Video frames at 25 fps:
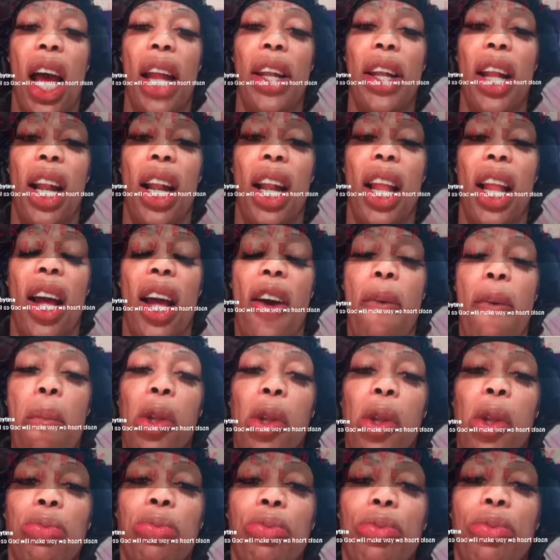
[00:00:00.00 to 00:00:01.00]
dollar.
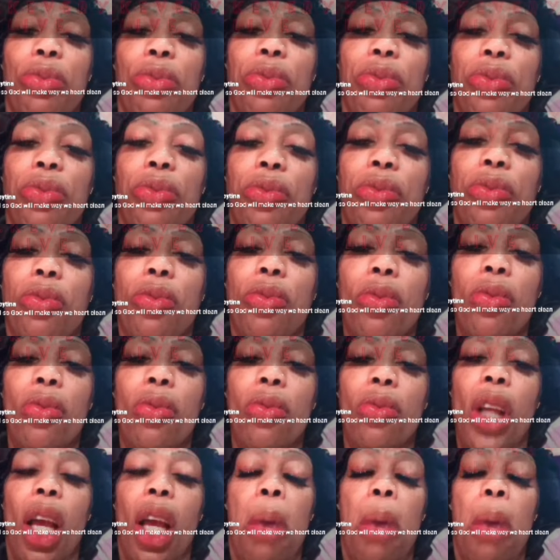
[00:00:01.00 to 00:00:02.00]

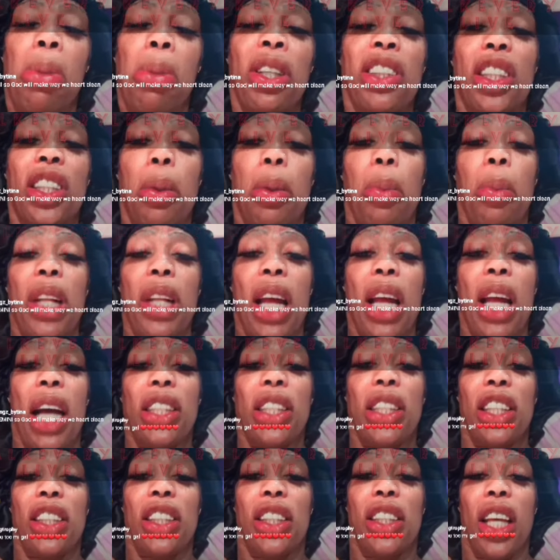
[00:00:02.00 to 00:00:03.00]
Because some of the
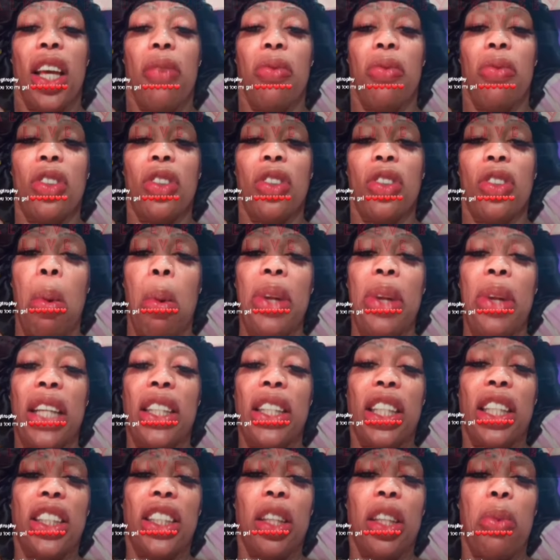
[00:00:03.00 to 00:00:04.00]
doctors them, some of the
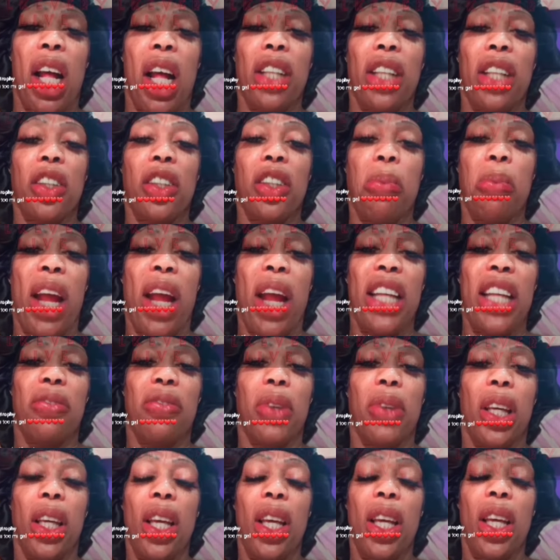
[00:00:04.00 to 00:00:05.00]
doctors them have uh, surprised me
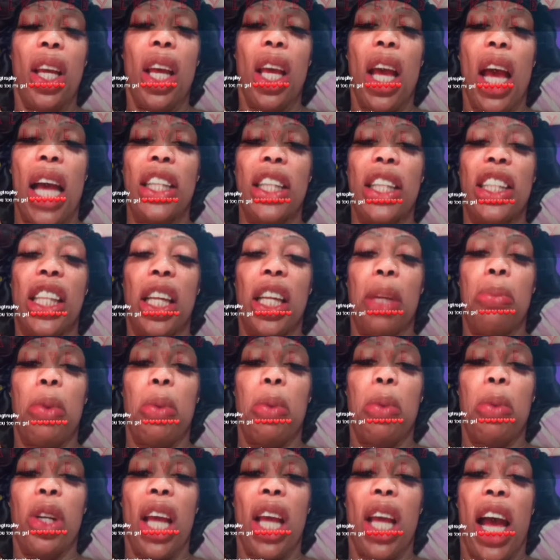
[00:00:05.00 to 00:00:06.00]
and send me
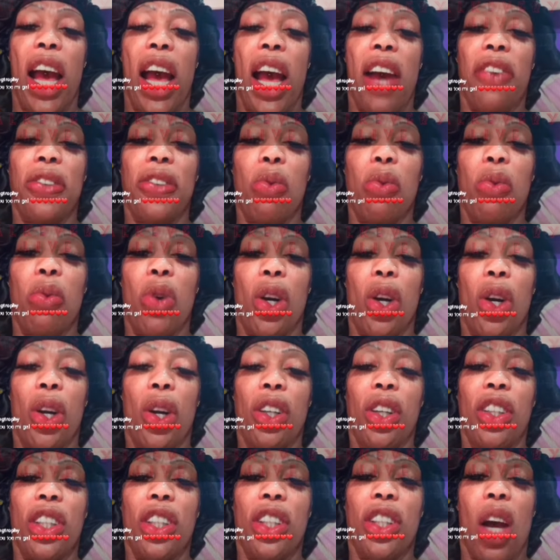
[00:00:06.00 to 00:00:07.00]
money
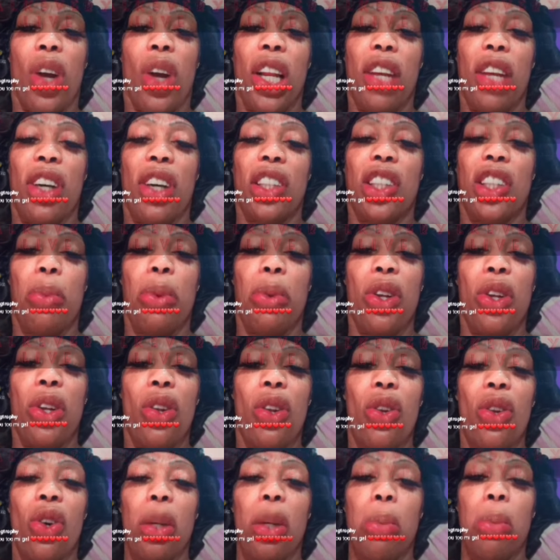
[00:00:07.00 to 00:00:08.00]
afterwards or uh, whatever. Some of
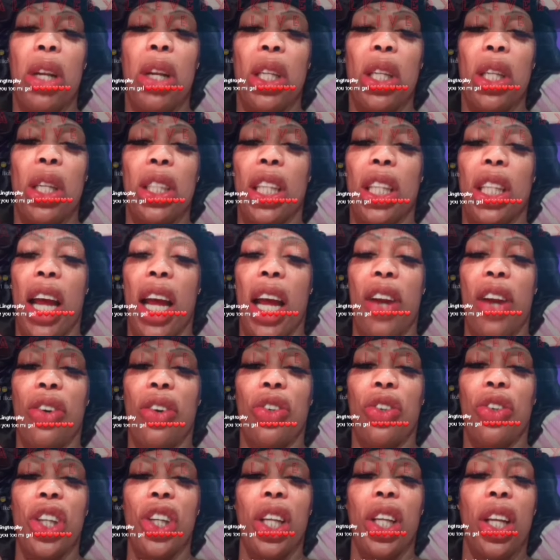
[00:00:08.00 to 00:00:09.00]
know the blood clot
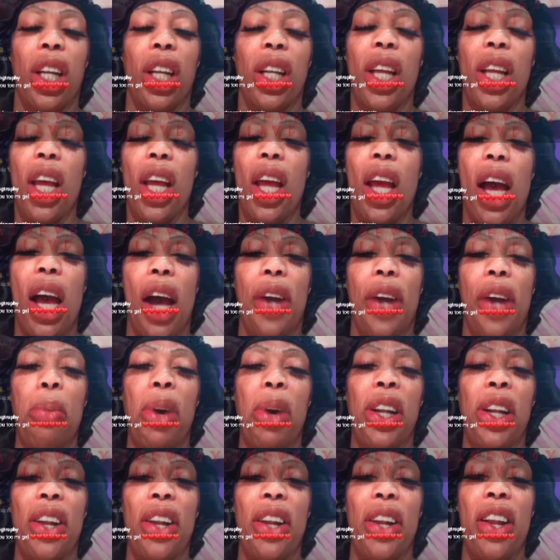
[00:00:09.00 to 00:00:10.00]
real. And the
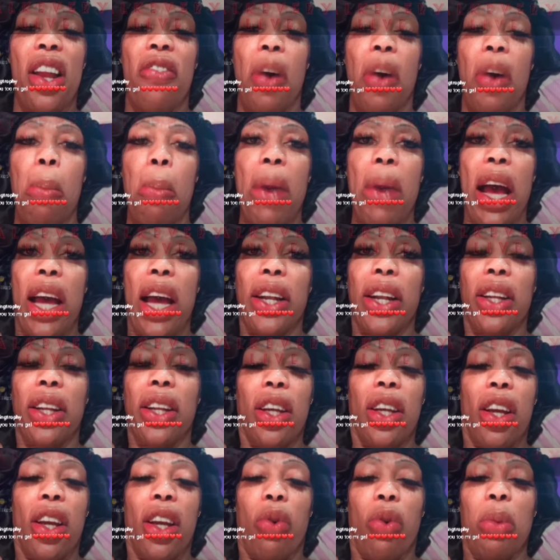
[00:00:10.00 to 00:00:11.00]
mother never mad.
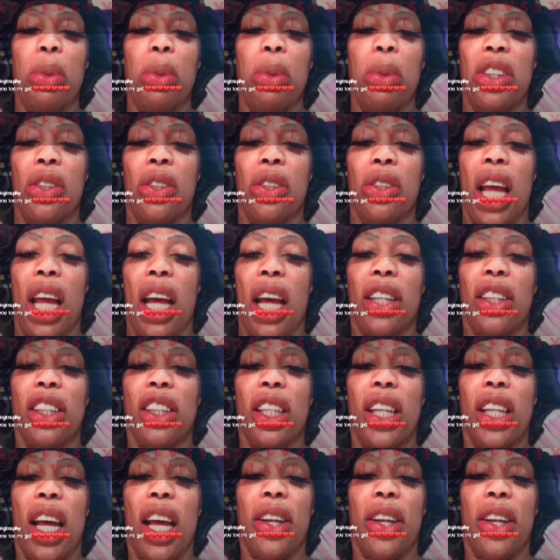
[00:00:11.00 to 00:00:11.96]
When me see no now, say no, I